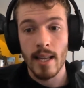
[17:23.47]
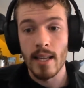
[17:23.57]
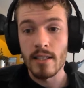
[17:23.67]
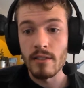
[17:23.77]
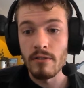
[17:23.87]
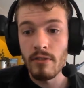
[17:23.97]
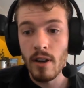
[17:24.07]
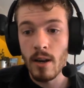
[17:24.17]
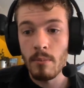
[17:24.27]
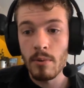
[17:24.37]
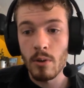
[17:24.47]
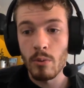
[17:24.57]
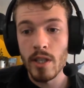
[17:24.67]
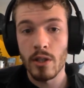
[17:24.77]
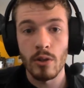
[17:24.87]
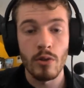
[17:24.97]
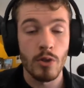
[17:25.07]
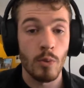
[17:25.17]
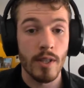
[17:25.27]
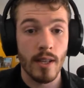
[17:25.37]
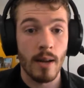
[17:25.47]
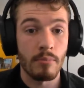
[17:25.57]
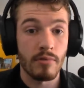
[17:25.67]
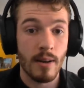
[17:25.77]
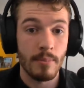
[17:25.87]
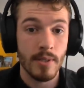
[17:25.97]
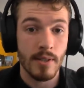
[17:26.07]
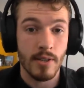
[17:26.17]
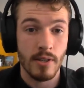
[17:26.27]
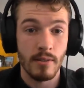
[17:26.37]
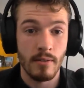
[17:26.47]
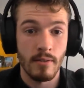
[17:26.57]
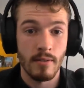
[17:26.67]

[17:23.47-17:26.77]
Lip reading: is a verb we use with a preposition